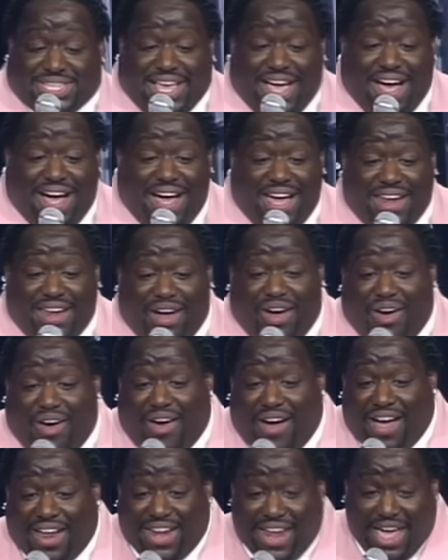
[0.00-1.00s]
good
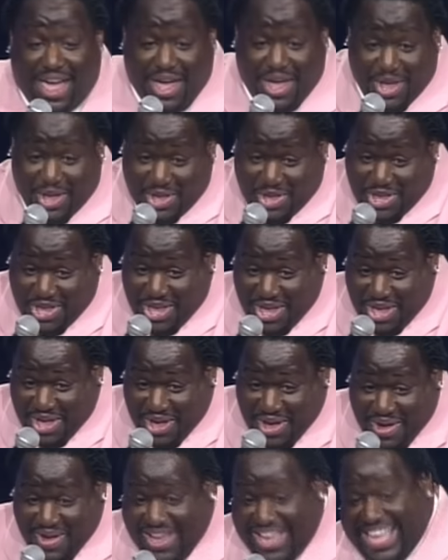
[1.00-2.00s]
on
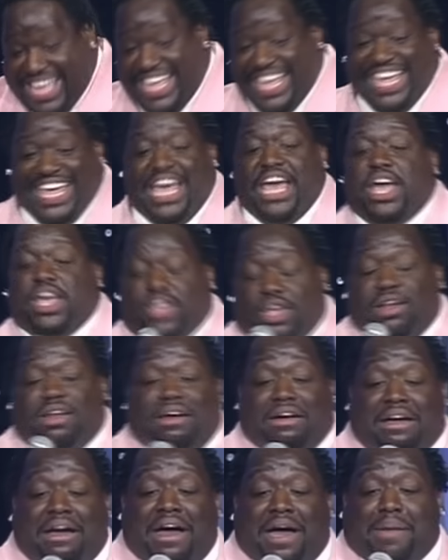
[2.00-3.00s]
you. You
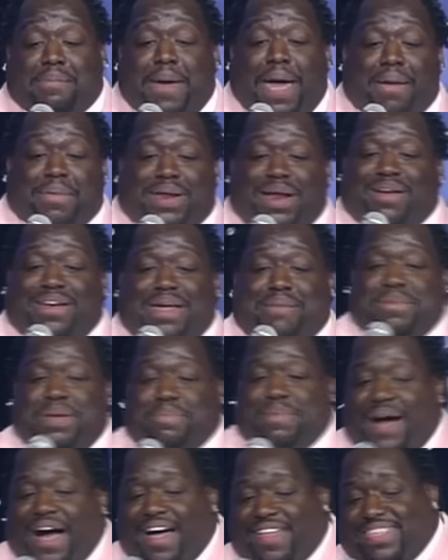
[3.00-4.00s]
look good, baby. Don't let me
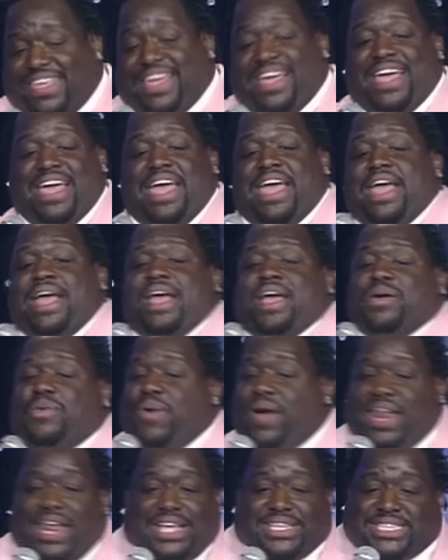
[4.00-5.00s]
bother you.
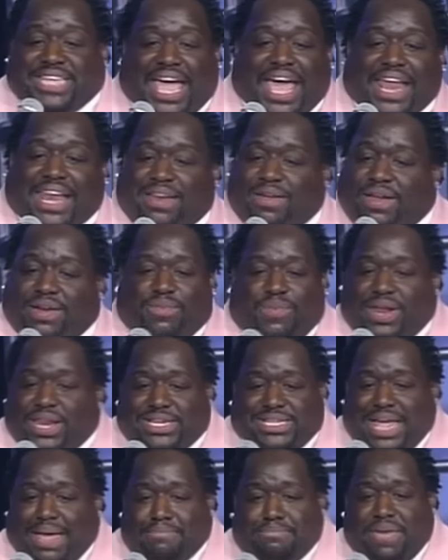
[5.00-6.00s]
What is that? What is
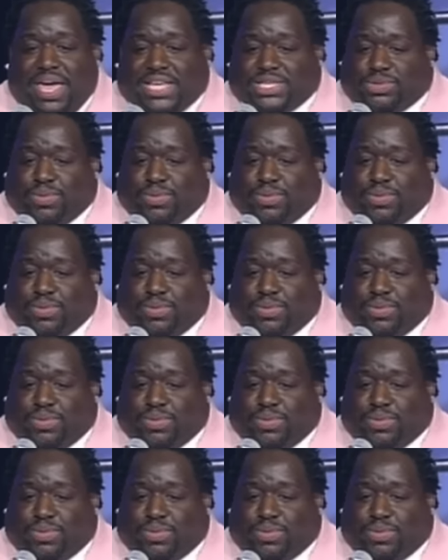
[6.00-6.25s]
that mixed